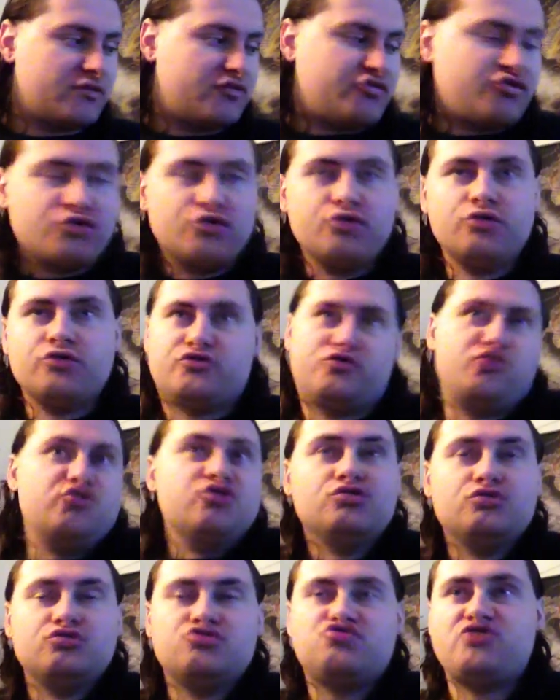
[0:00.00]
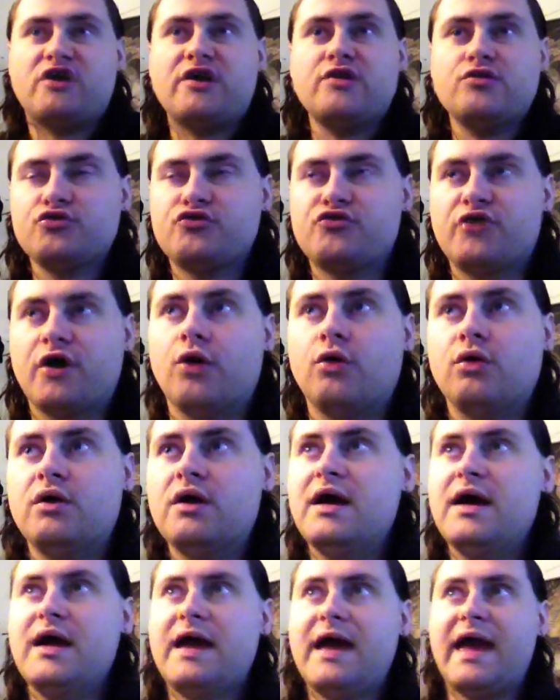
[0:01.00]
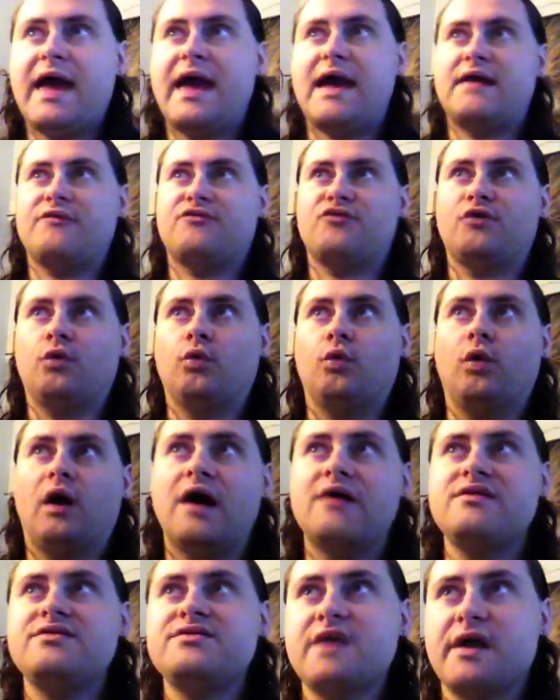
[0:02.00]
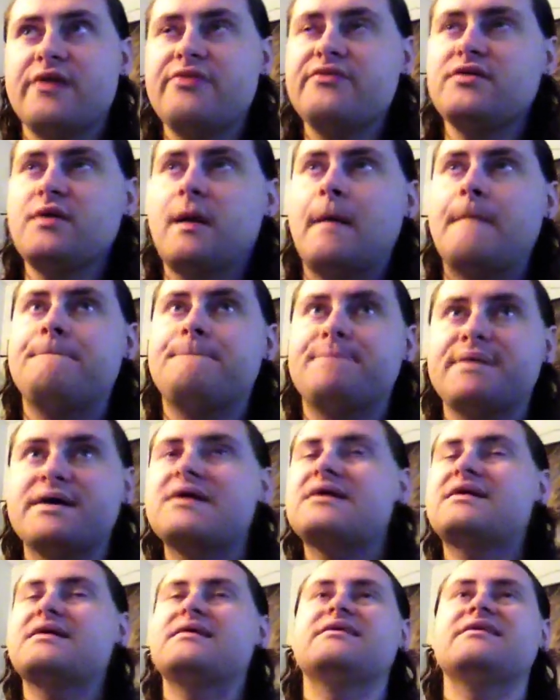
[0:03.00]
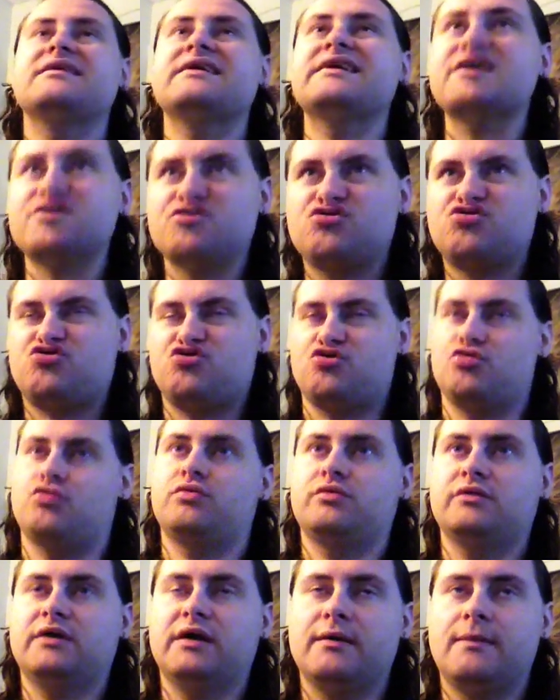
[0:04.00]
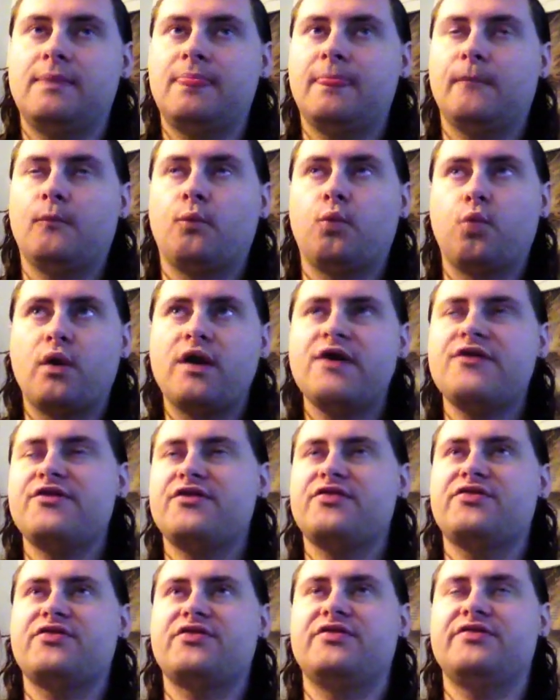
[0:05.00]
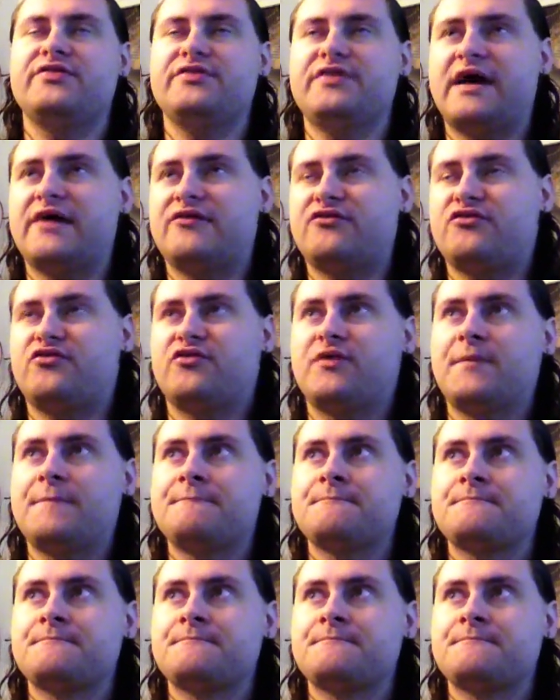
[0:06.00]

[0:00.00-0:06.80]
to to Jey Uso, and another big issue with that's